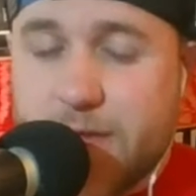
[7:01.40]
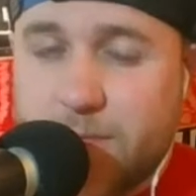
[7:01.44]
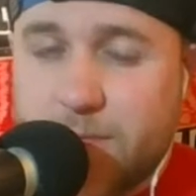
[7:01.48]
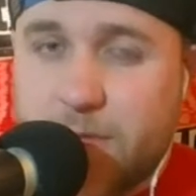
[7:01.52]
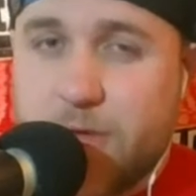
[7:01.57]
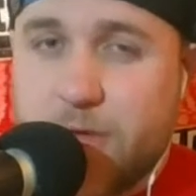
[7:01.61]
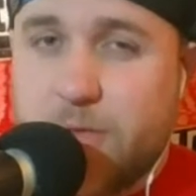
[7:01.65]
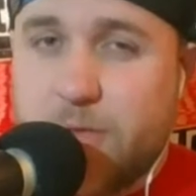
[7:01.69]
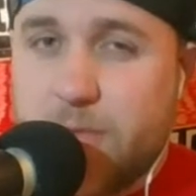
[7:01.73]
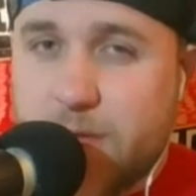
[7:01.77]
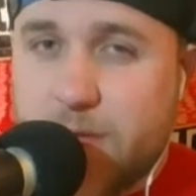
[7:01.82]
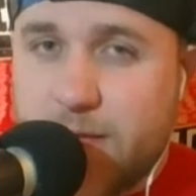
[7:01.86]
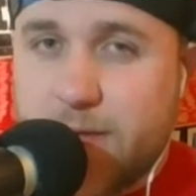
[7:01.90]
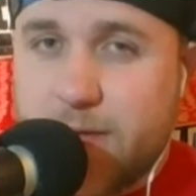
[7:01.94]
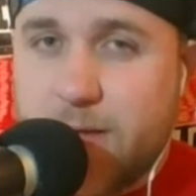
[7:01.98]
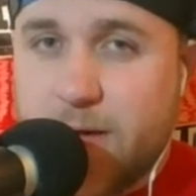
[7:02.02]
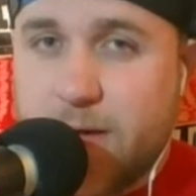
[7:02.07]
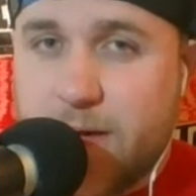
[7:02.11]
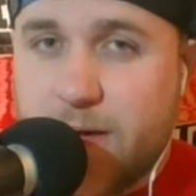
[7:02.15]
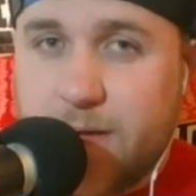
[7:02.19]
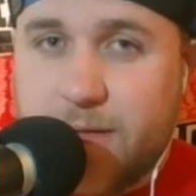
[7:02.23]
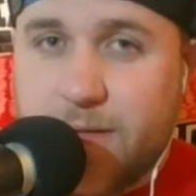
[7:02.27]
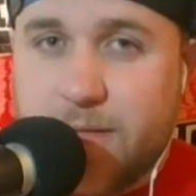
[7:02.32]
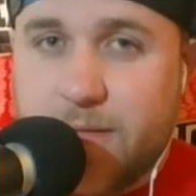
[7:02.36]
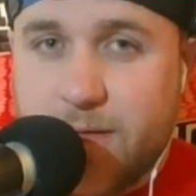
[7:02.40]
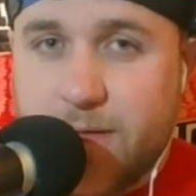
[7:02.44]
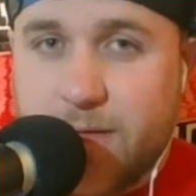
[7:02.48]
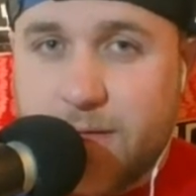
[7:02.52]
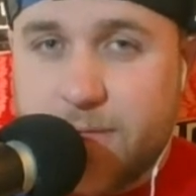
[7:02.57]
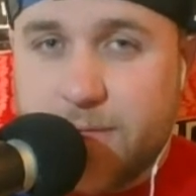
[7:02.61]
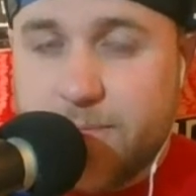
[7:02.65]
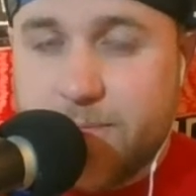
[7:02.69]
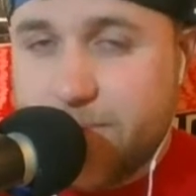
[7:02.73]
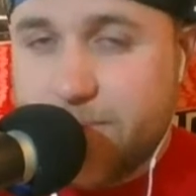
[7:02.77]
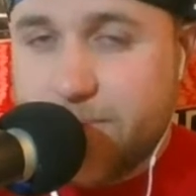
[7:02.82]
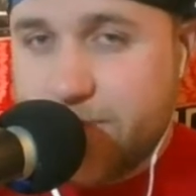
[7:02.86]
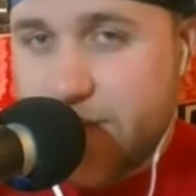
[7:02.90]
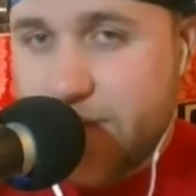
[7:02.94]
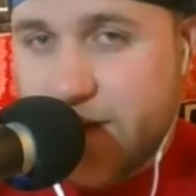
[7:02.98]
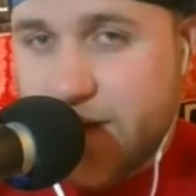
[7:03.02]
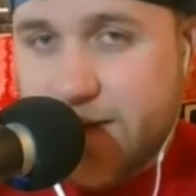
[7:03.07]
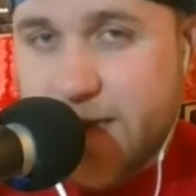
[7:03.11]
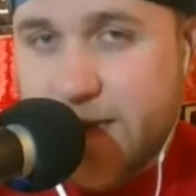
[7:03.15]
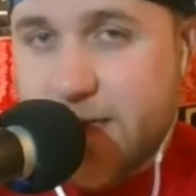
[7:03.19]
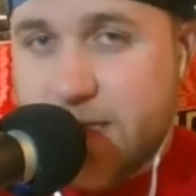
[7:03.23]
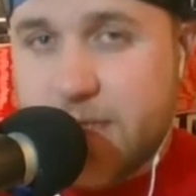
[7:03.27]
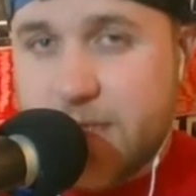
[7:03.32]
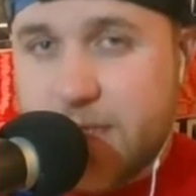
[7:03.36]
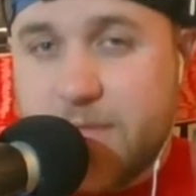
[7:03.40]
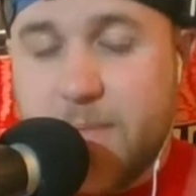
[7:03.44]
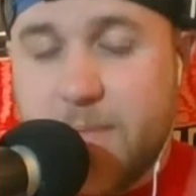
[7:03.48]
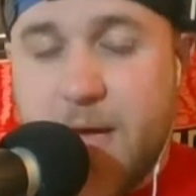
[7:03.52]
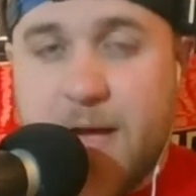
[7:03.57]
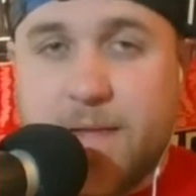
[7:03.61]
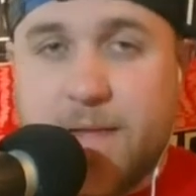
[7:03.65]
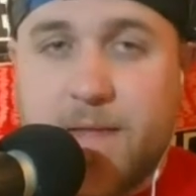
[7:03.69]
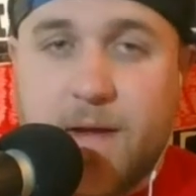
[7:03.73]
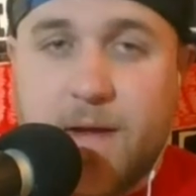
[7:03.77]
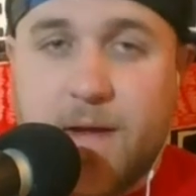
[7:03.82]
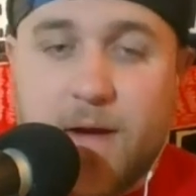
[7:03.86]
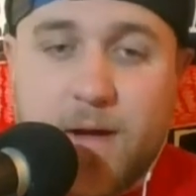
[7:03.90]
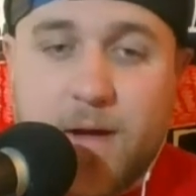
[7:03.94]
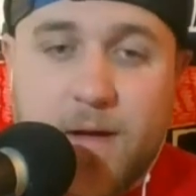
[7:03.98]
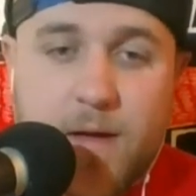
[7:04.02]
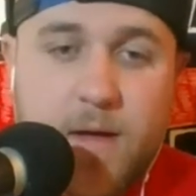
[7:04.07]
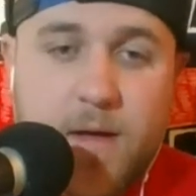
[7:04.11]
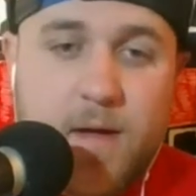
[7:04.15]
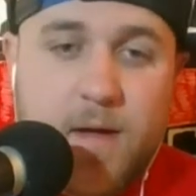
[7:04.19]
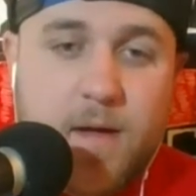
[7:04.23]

something to do with the discs back there.